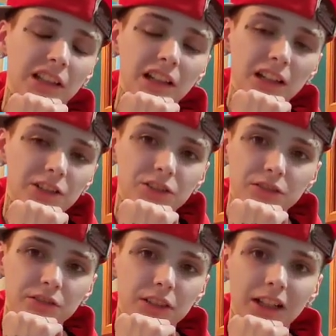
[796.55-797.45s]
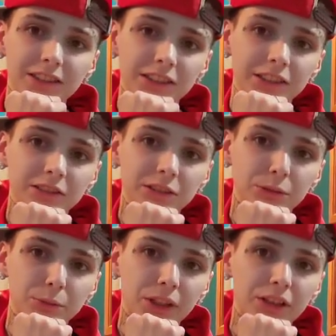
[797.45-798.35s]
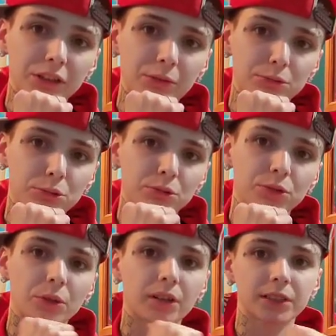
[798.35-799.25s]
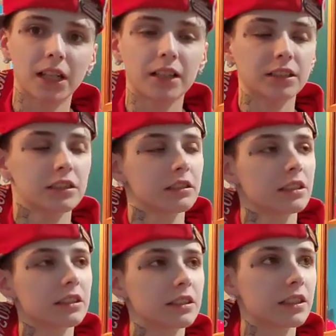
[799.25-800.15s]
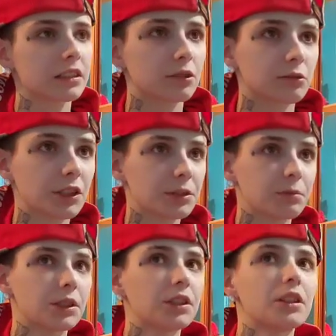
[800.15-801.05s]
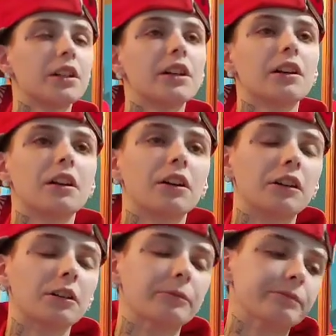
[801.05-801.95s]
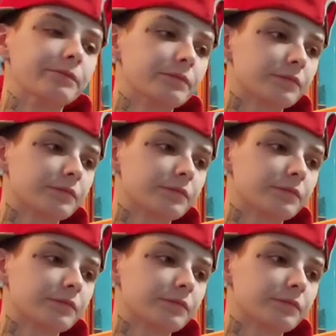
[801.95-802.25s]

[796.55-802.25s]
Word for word: and I just constantly was breaking the rules so I was constantly getting sent to respite um